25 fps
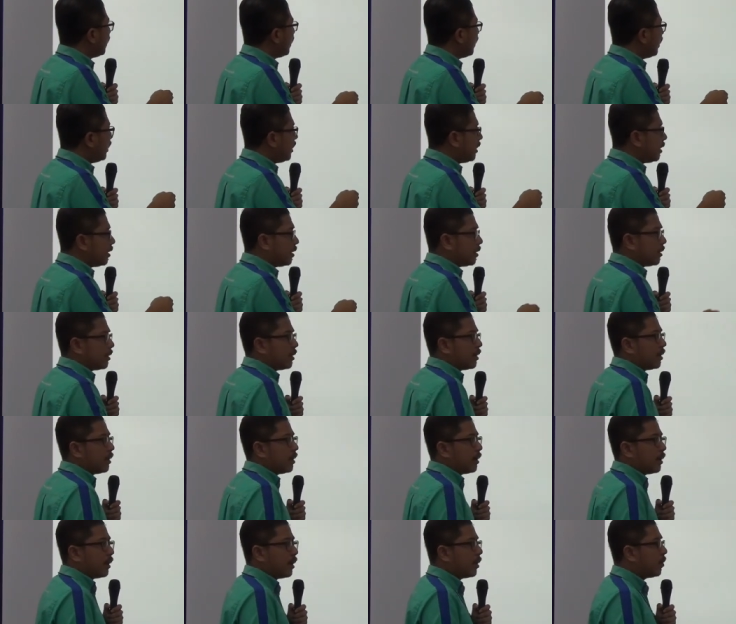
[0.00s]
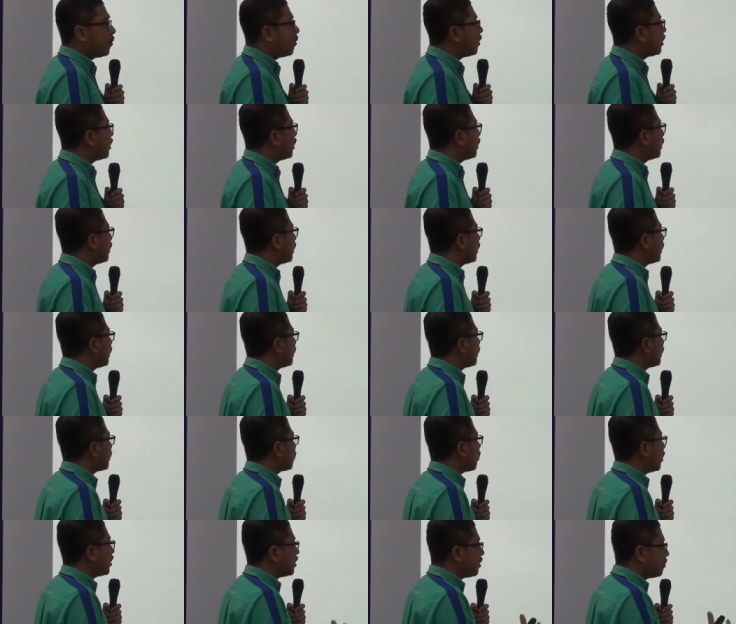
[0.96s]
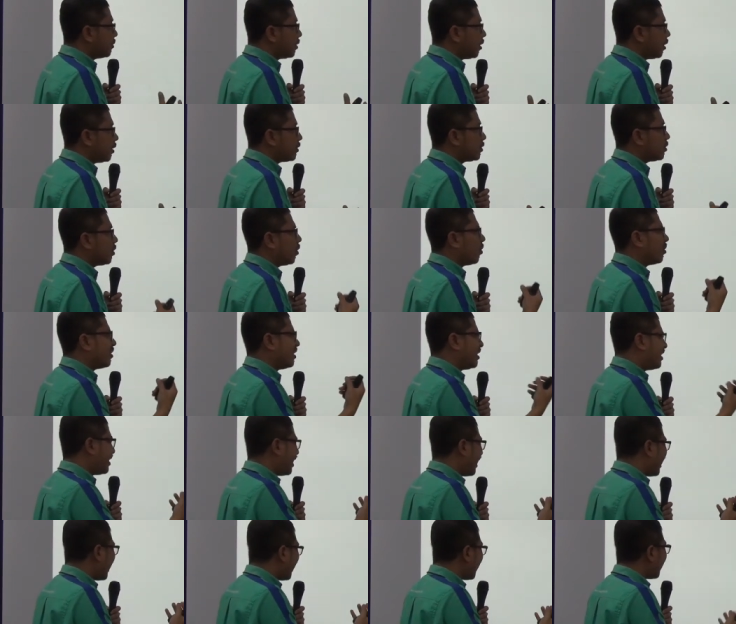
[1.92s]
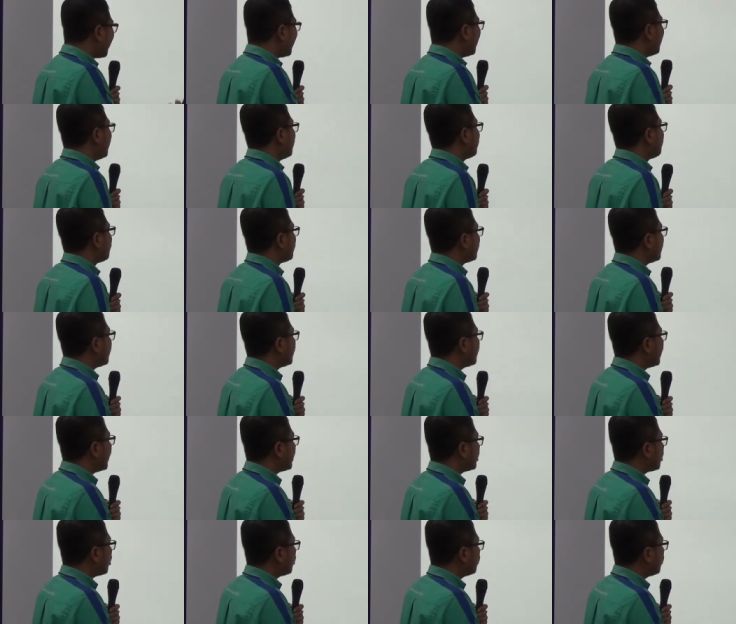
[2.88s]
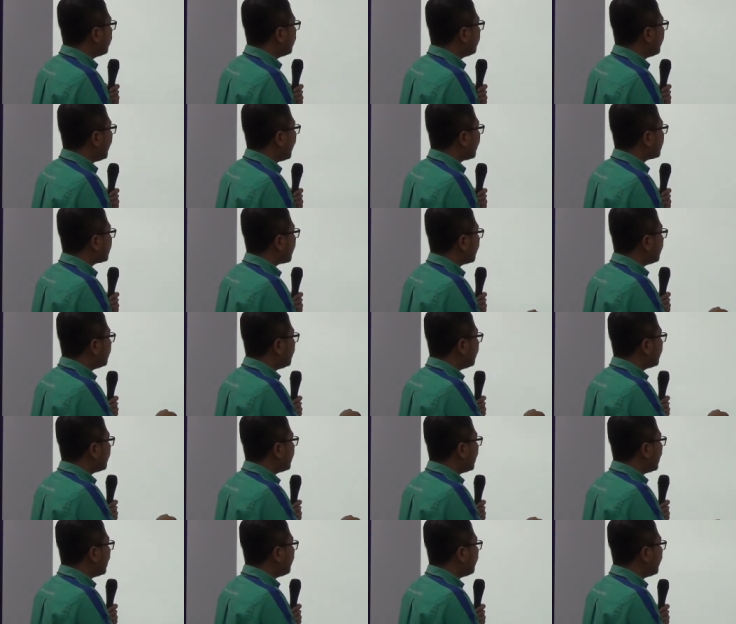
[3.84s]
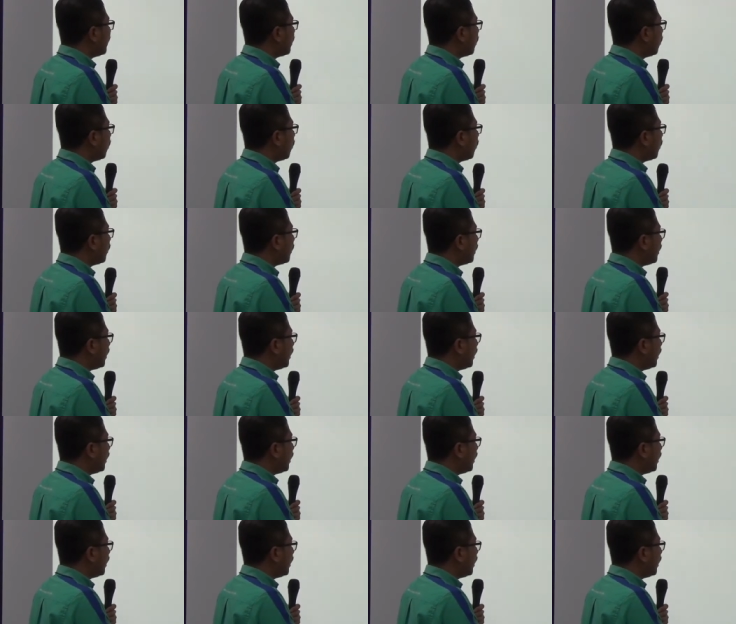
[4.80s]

in our quantum dots or dye. The electron will be excited, leaving hole